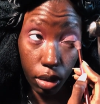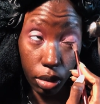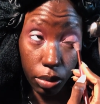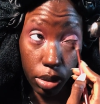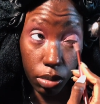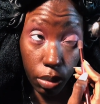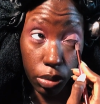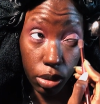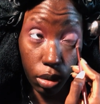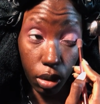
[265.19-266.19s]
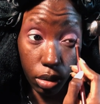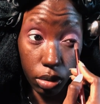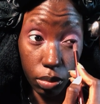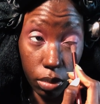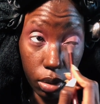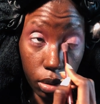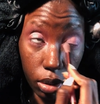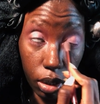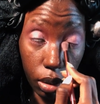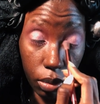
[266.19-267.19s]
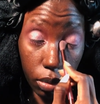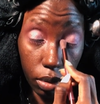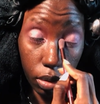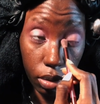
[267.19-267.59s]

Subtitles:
What would you call them? You know,